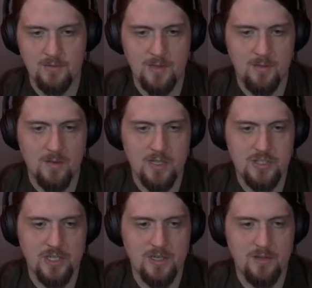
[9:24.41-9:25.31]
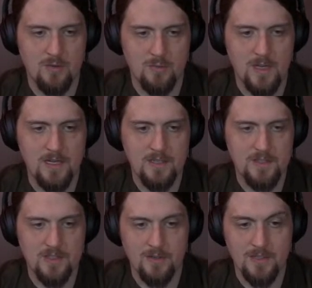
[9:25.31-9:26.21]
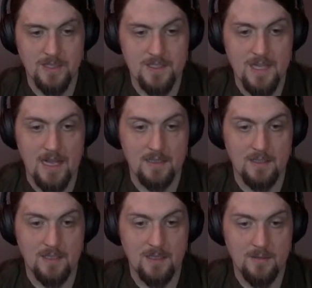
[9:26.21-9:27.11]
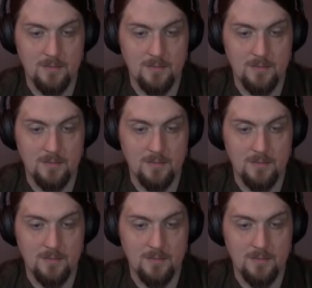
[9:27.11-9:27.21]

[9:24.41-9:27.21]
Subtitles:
while watching the riding skirt exactly,